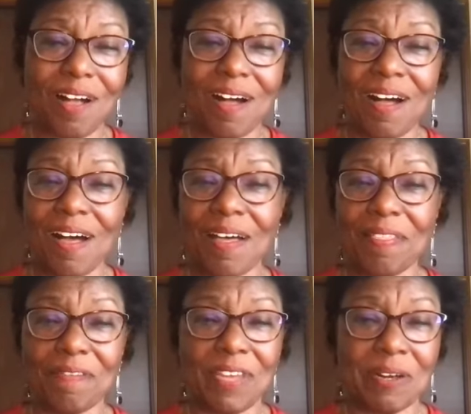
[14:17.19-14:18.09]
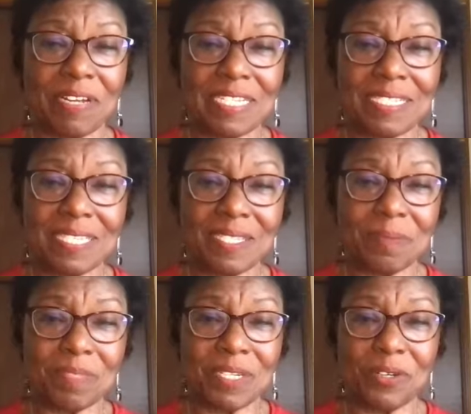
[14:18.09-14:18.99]
all the various
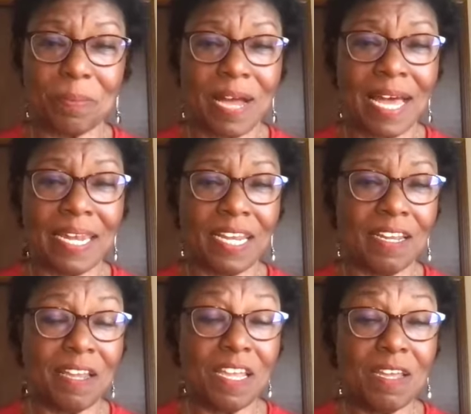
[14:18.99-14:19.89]
systems in your body,